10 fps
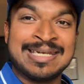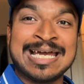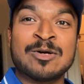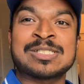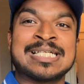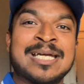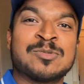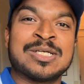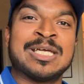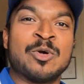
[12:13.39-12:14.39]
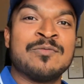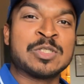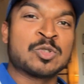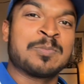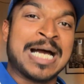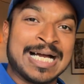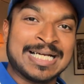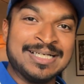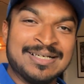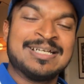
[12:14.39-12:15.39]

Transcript: now it's time to head over to Parken